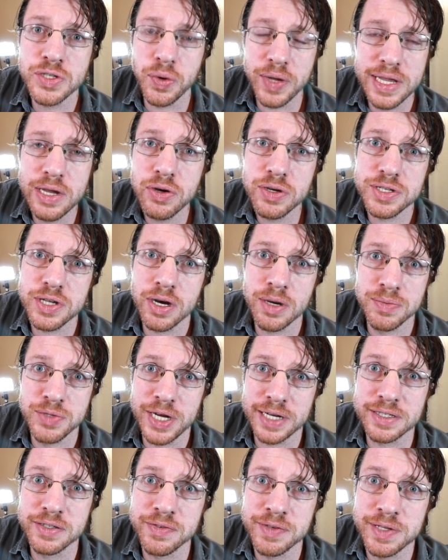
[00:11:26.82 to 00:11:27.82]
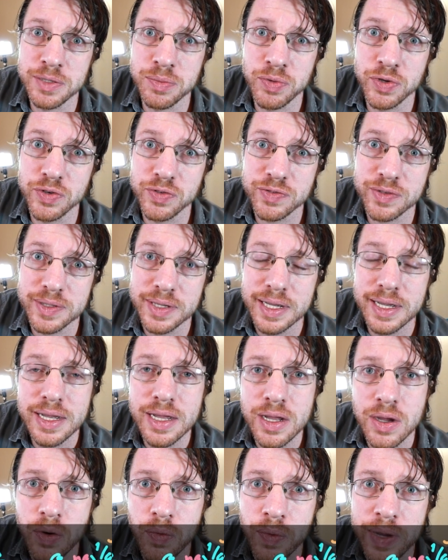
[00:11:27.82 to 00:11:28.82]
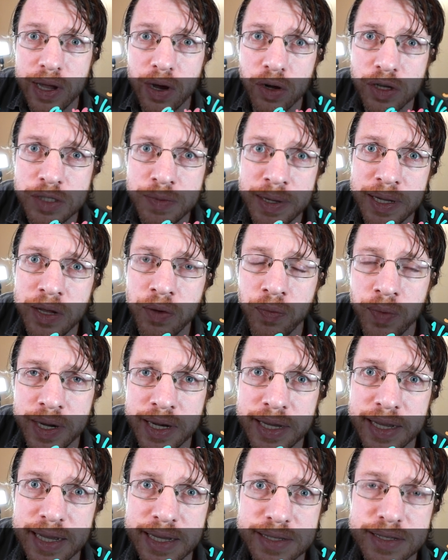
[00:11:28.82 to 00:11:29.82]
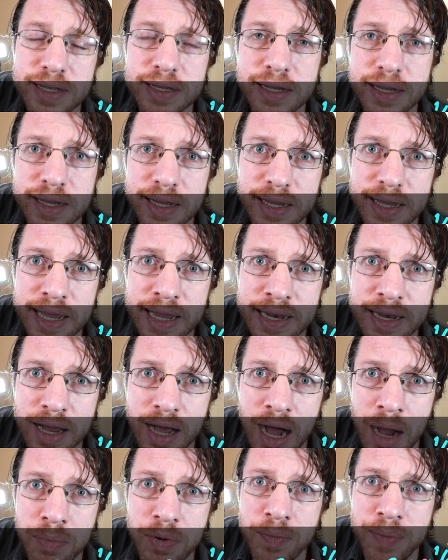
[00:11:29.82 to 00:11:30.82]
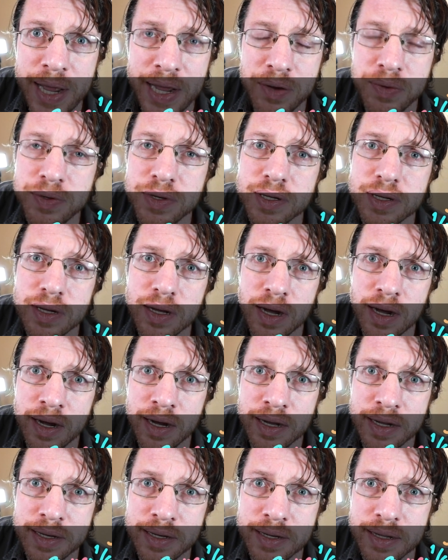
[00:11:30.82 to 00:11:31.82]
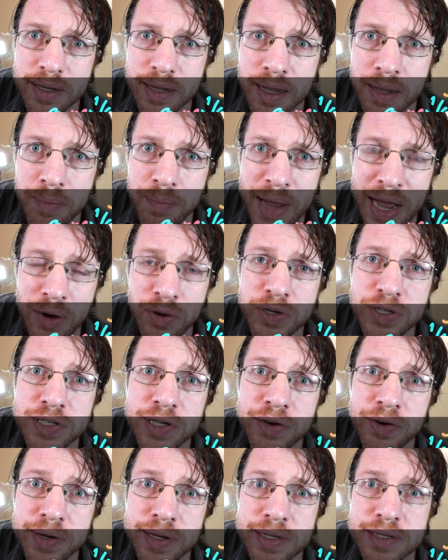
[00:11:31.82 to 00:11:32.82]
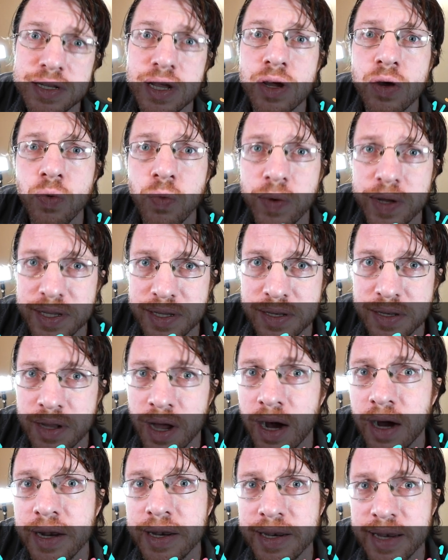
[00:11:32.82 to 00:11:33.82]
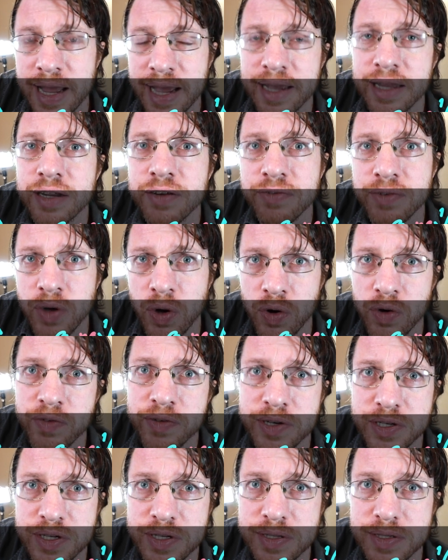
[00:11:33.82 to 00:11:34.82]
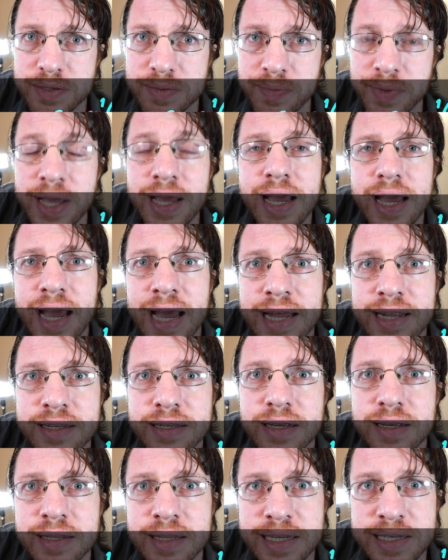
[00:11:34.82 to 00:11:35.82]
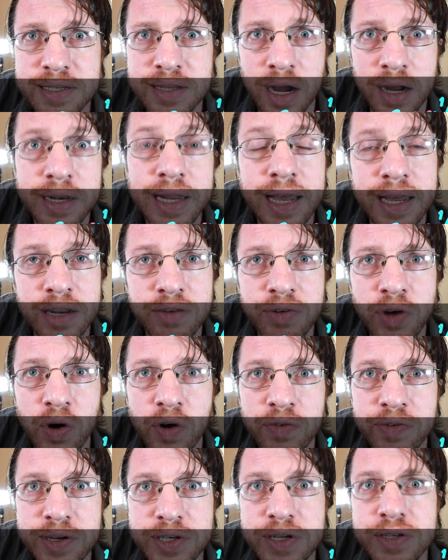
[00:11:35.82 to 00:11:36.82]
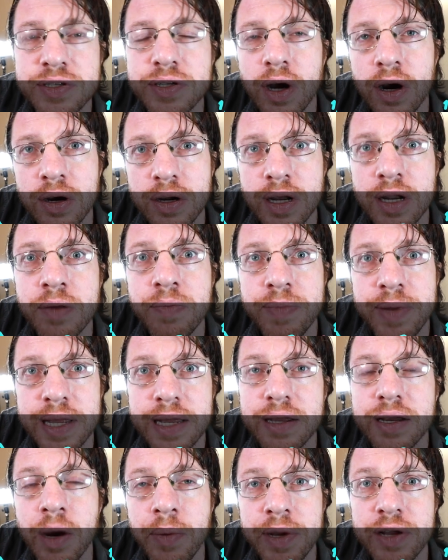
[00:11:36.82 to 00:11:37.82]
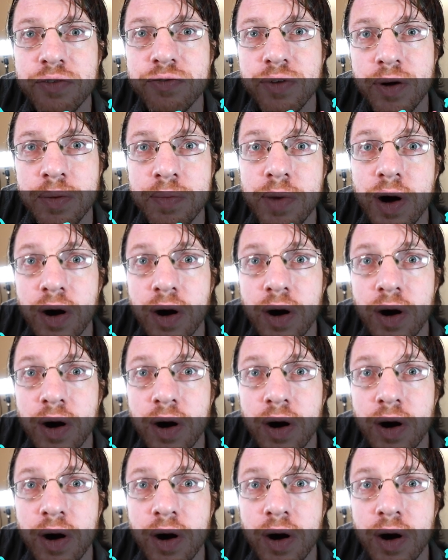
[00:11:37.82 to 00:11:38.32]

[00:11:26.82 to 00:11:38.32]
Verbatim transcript: So here's our objective in the proof. We ultimately want to get an upper bound on a power series with non-negative coefficients. And these non-negative coefficients are going to be coming from